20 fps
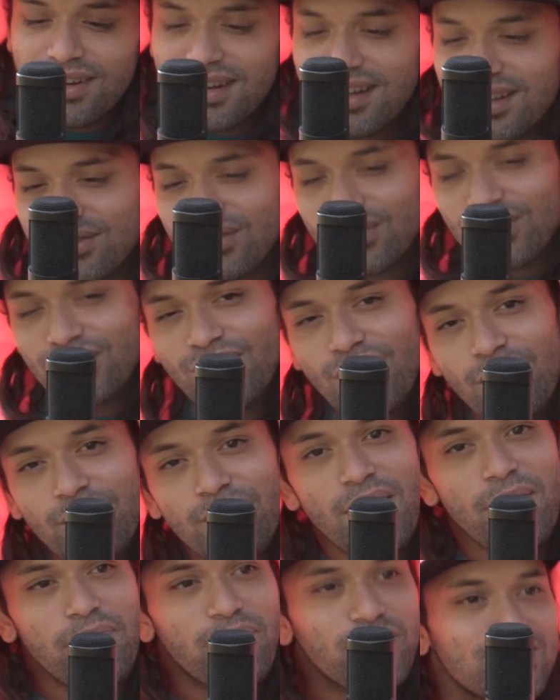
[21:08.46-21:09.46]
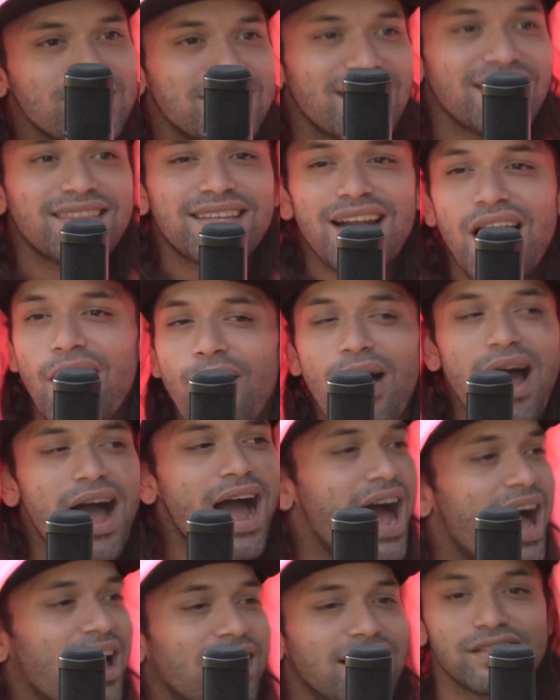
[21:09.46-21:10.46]
neto yo me puse a
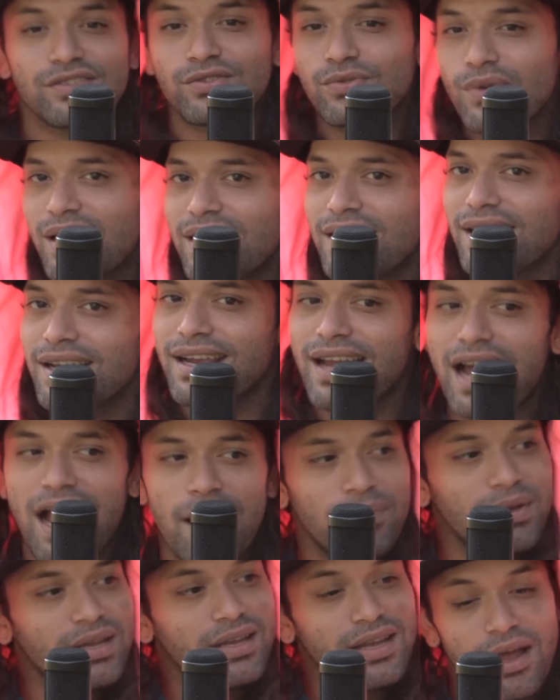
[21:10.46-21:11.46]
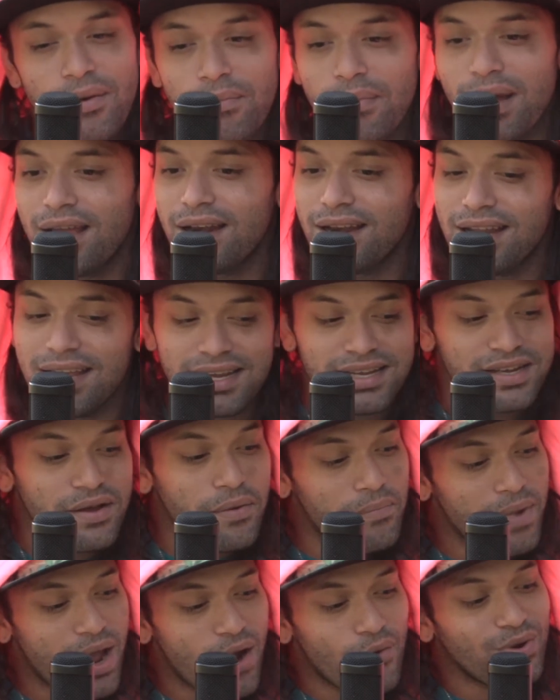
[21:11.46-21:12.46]
trabajar. I swear to God, me and my
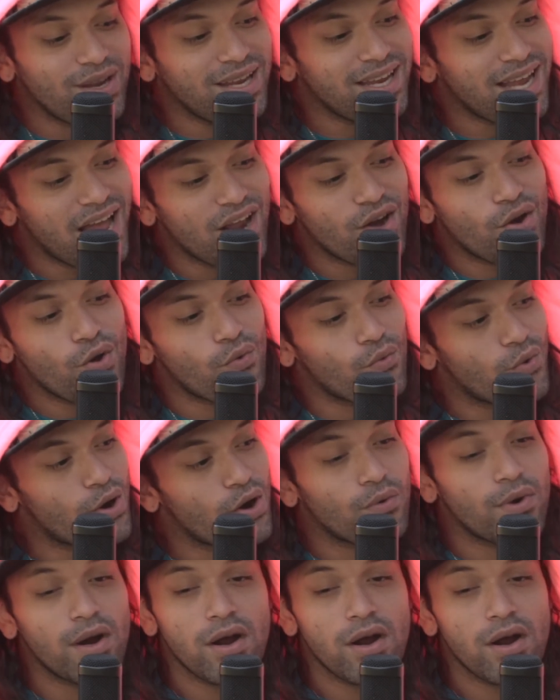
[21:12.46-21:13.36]
niggas, man, we had to work